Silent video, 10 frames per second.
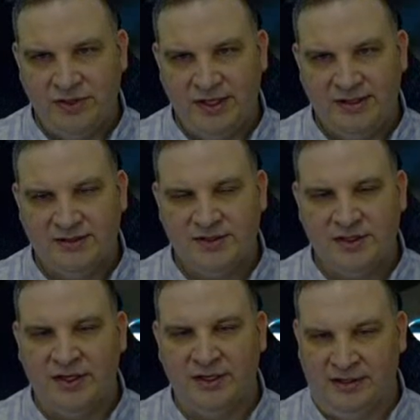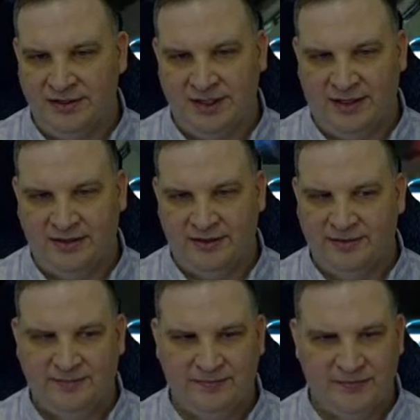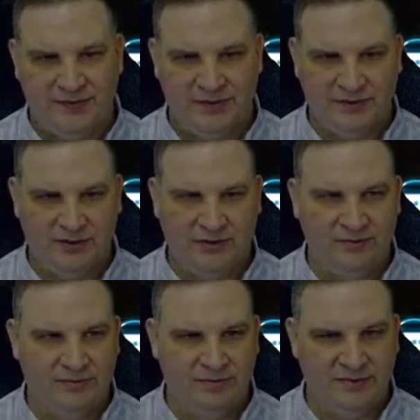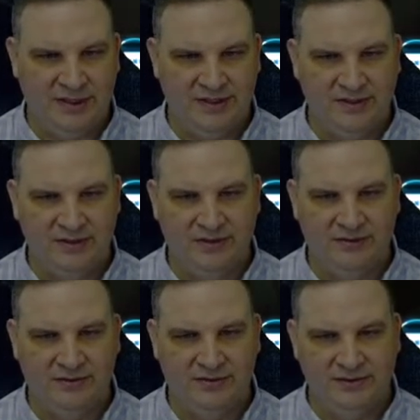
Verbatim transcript: get stun guns out of there. So I still,